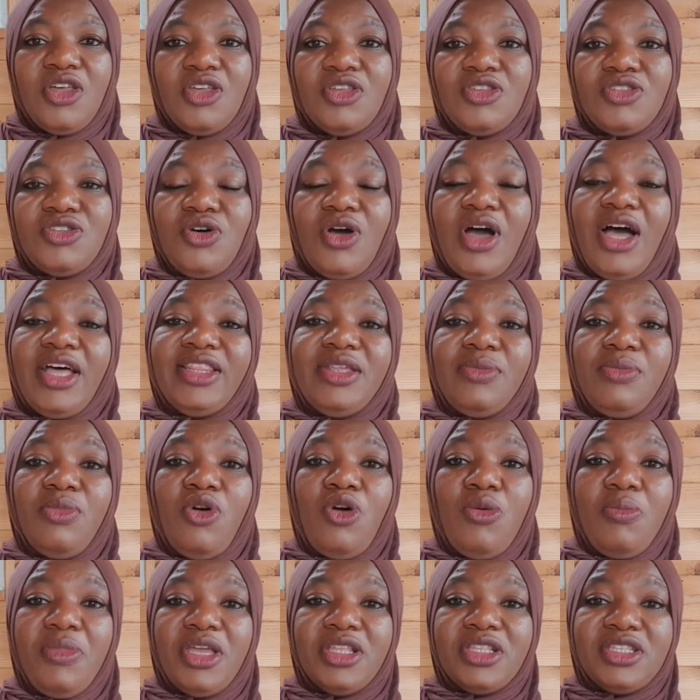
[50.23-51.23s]
So at the
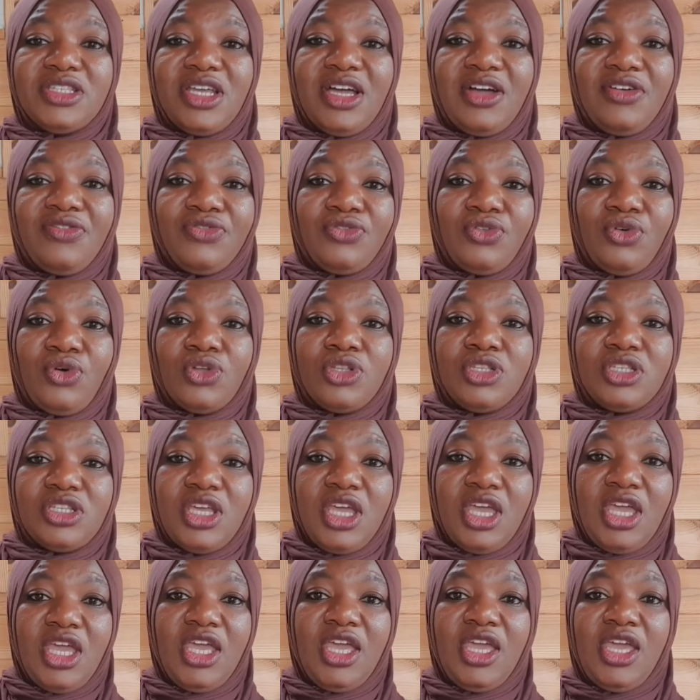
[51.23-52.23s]
moment, I've got
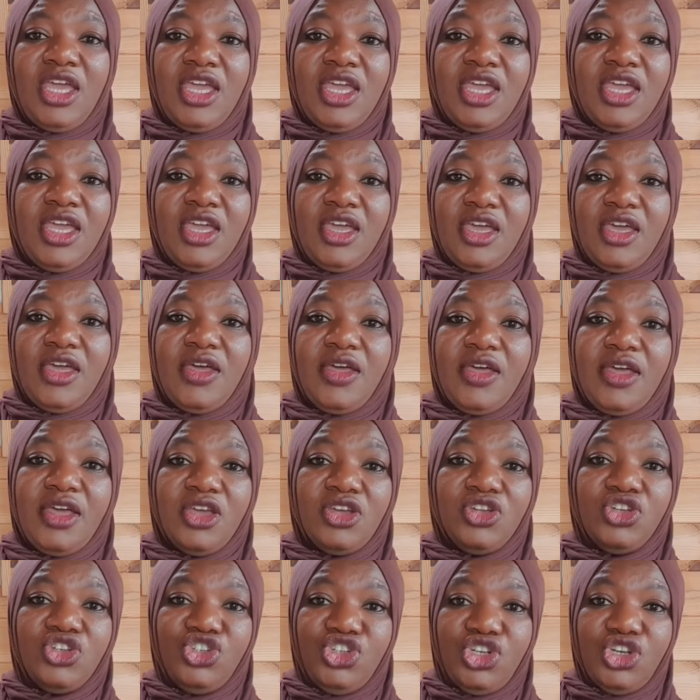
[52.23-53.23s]
a,
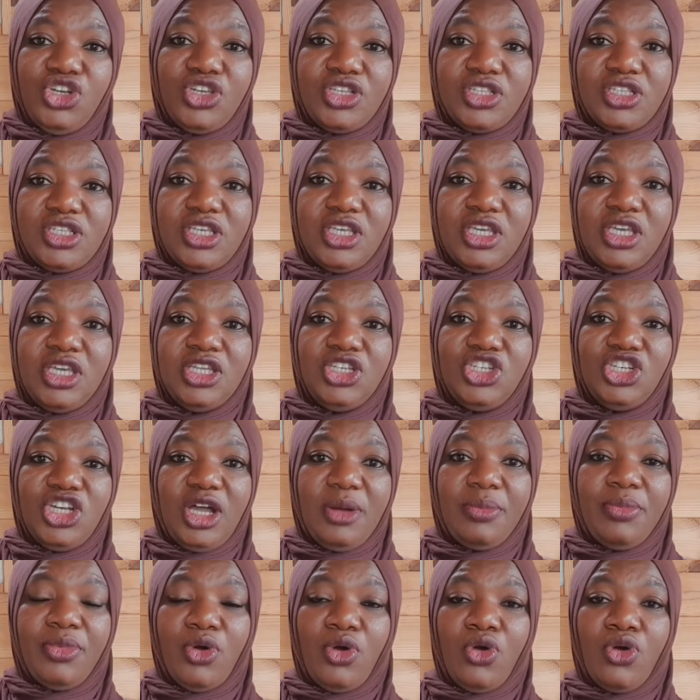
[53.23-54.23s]
a jersey
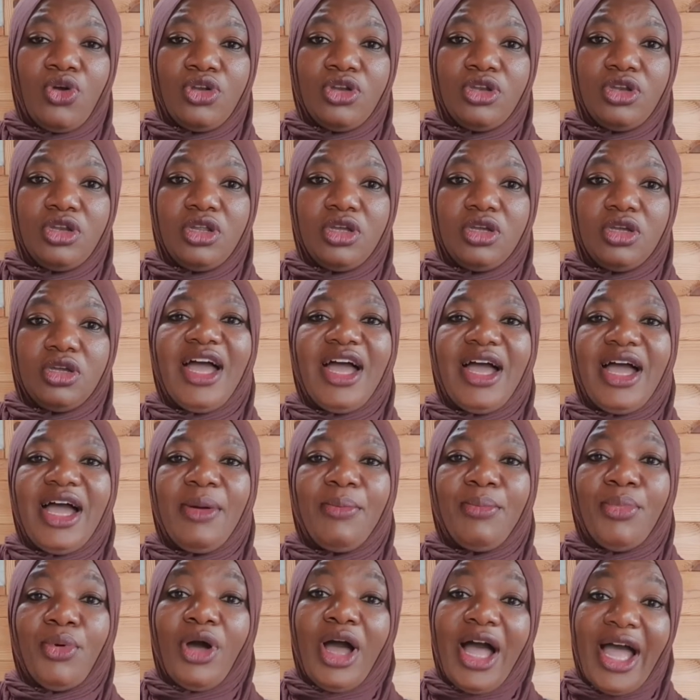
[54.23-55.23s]
hijab on,
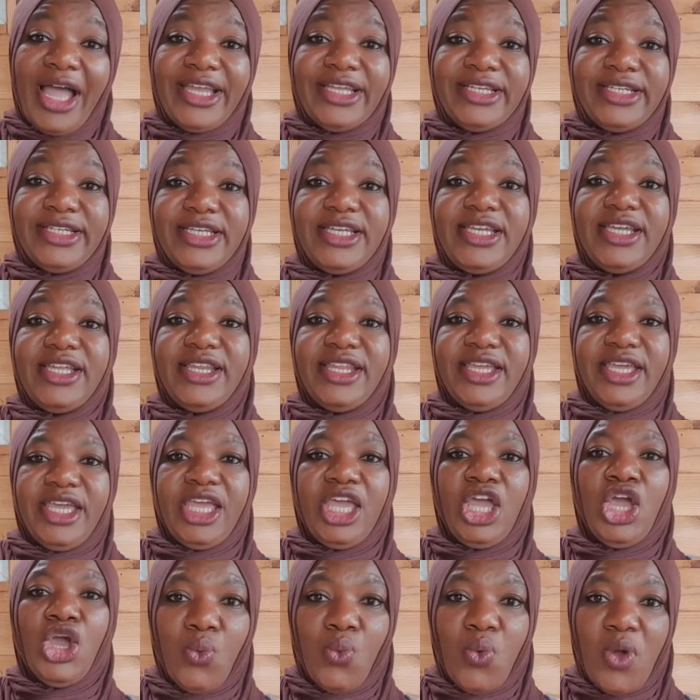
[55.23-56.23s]
but
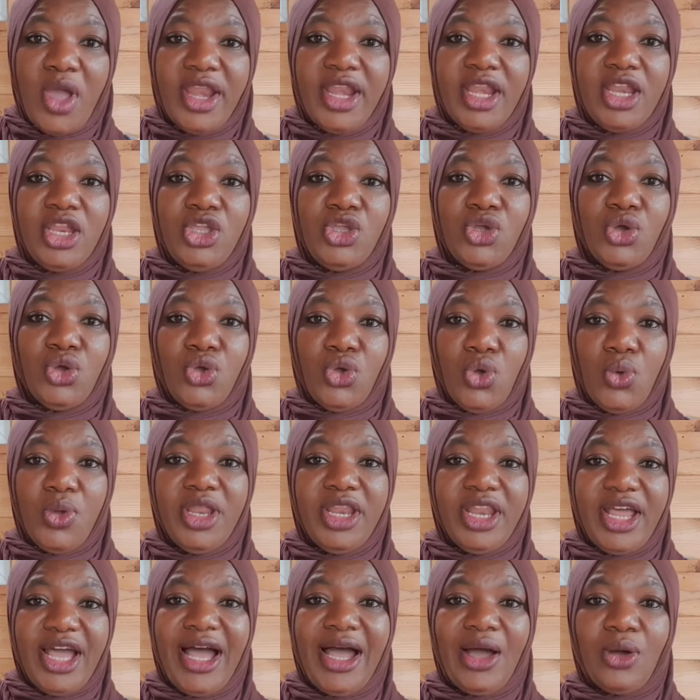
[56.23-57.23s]
ideally when you're
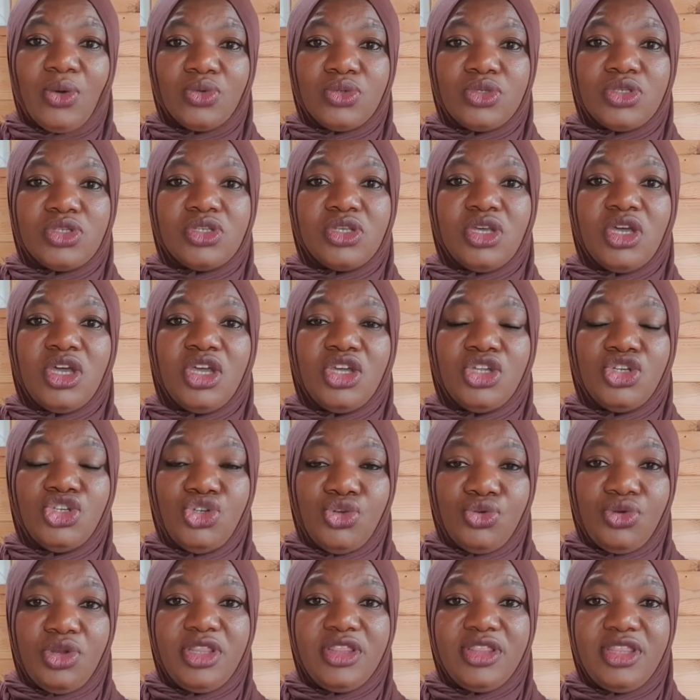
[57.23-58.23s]
going out
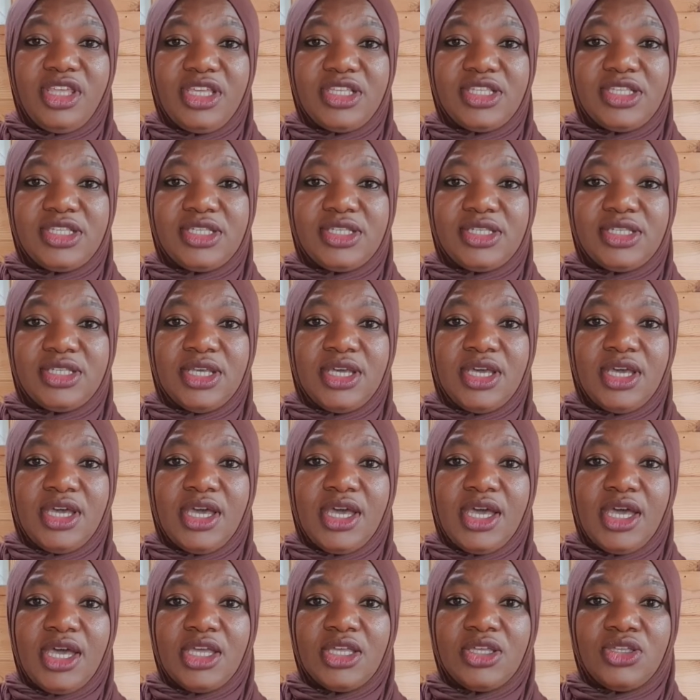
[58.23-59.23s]
during this
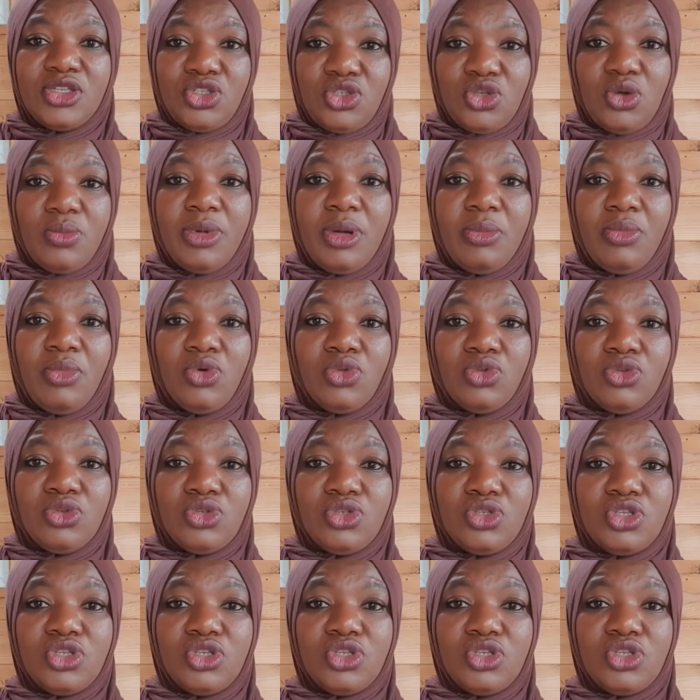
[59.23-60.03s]
summer months.